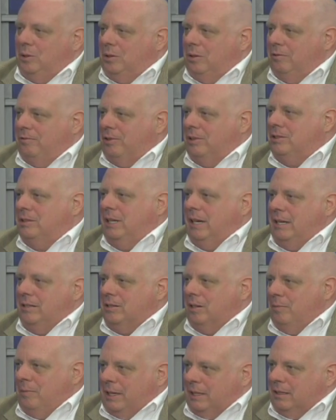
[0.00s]
her the first lady's
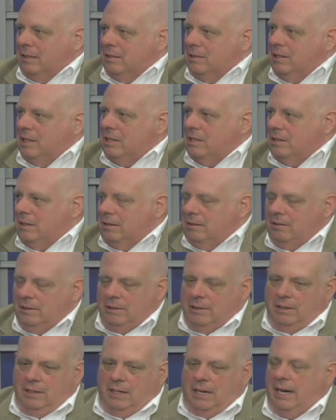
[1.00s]
going to make the decision.
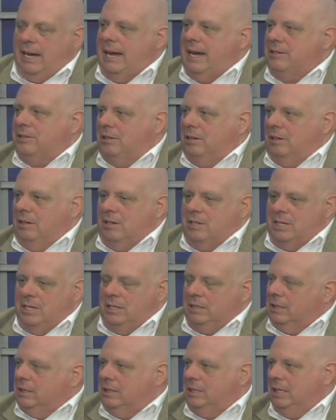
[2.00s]
I asked her, and she
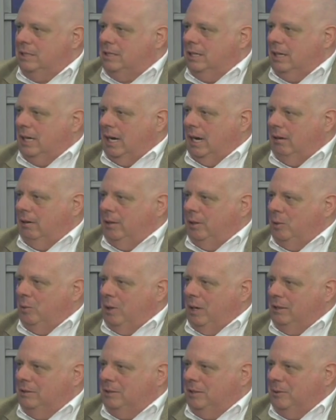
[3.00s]
said she doesn't care. Either
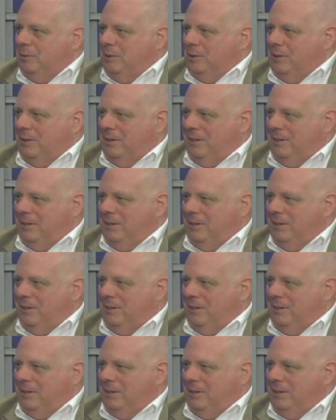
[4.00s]
way, it's good with her.